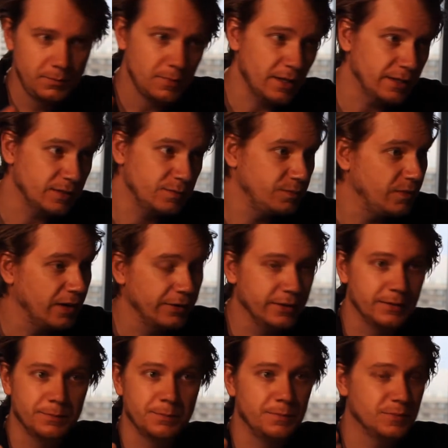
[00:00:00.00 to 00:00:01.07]
It's
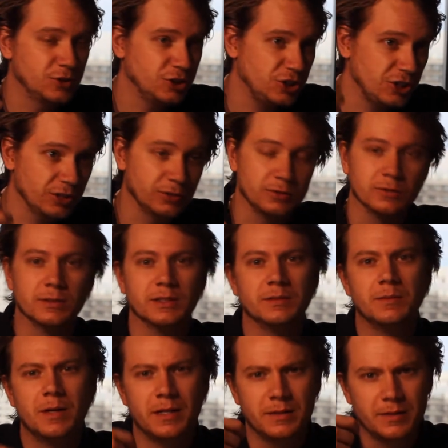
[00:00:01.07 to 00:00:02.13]
very chilled
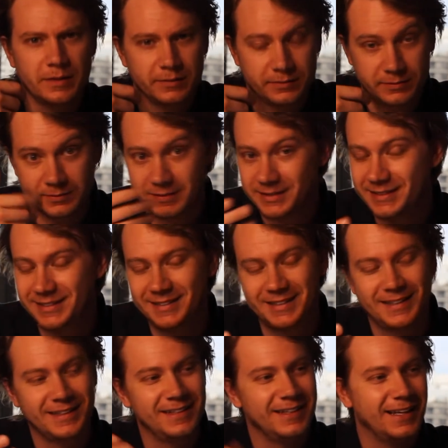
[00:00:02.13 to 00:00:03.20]
and I
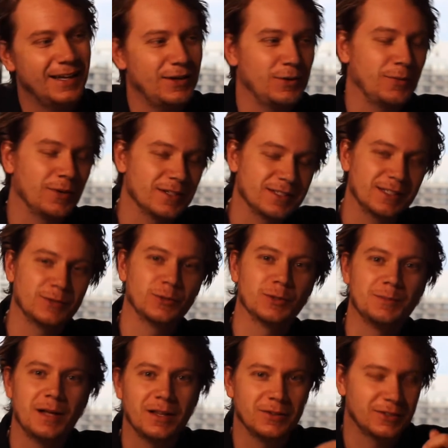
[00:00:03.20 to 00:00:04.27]
don't want to say the word
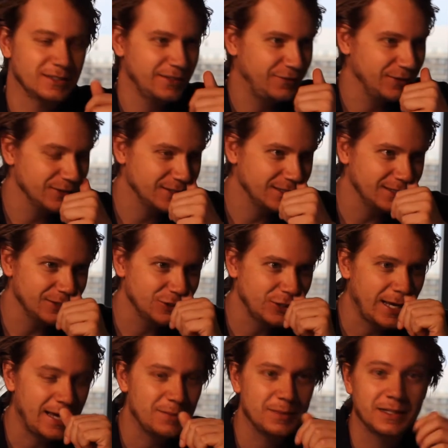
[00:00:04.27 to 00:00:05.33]
mellow because it feels
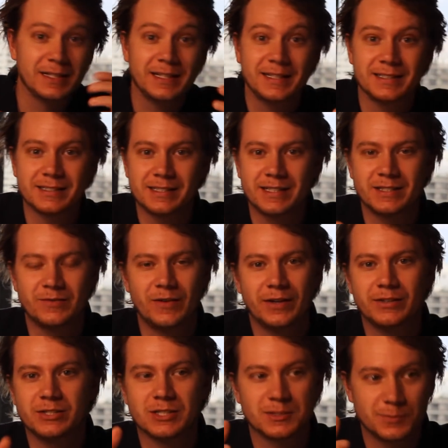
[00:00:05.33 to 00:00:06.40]
cliche, but it is. It's
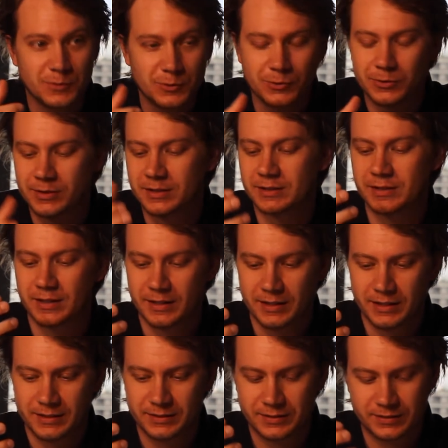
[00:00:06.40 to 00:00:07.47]
very smooth and
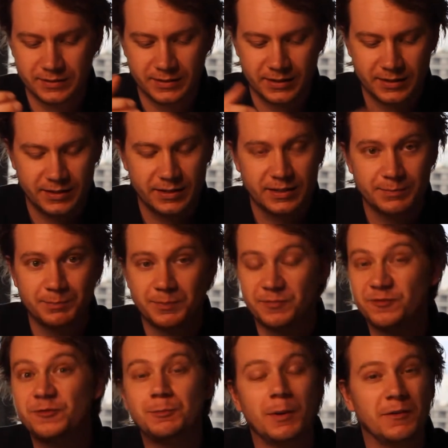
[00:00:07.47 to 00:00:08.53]

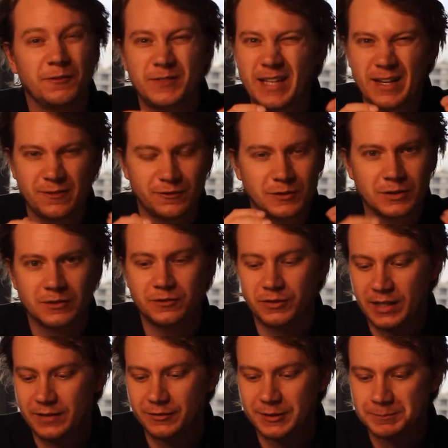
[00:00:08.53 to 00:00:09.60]
but yet full of
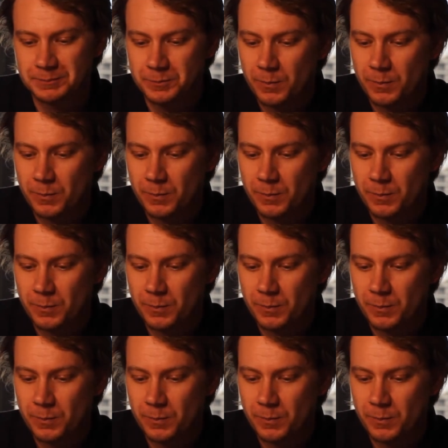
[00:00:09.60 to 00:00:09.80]
flavor.